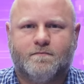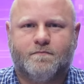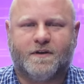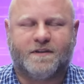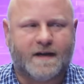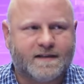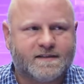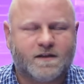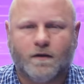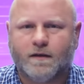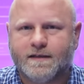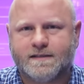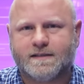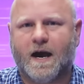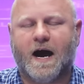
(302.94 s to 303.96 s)
But that's all
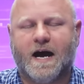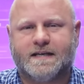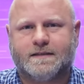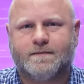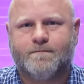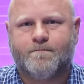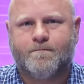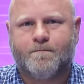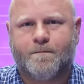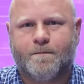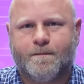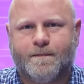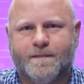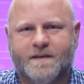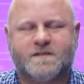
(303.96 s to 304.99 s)
he's got.
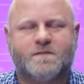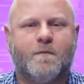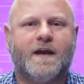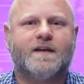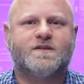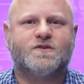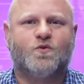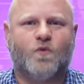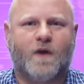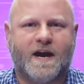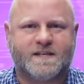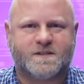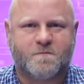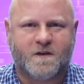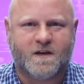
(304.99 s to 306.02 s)
This man is
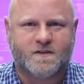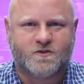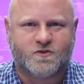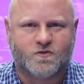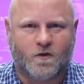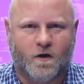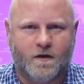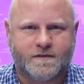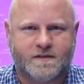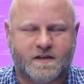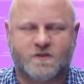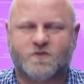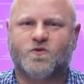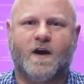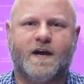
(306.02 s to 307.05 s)
grasping at straws.
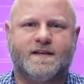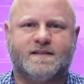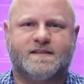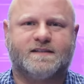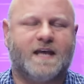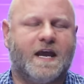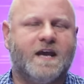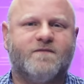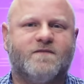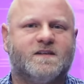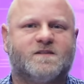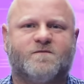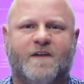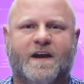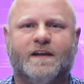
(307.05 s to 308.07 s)
He's trying to save
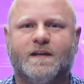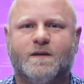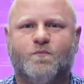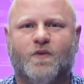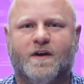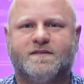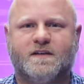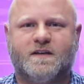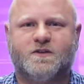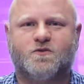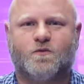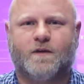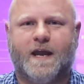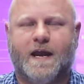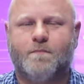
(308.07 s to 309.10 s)
his failing
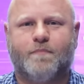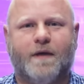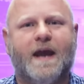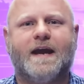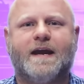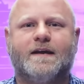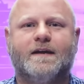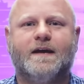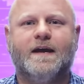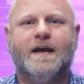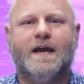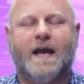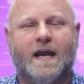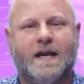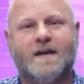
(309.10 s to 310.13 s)
presidential campaign.
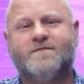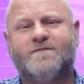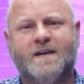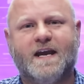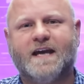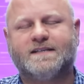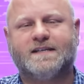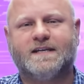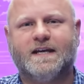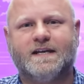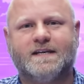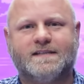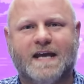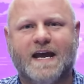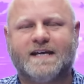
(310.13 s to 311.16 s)
And if he has to get
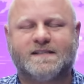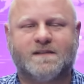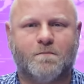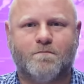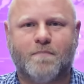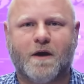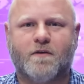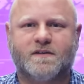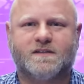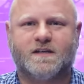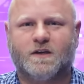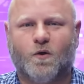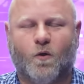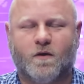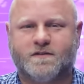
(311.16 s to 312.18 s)
his ass embarrassed
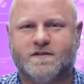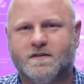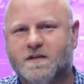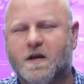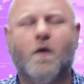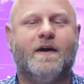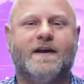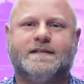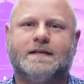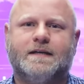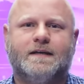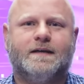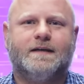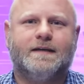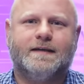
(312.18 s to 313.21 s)
in court to do it,
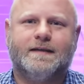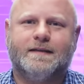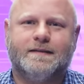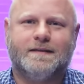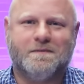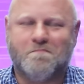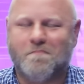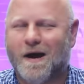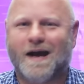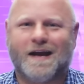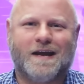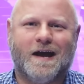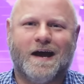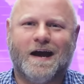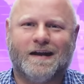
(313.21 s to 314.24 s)
then by
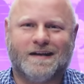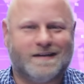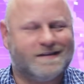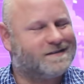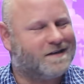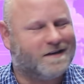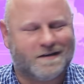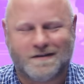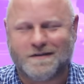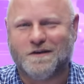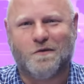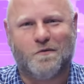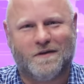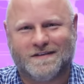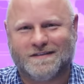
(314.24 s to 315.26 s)
God, he's gonna
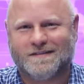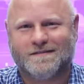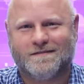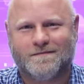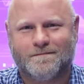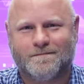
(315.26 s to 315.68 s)
do it.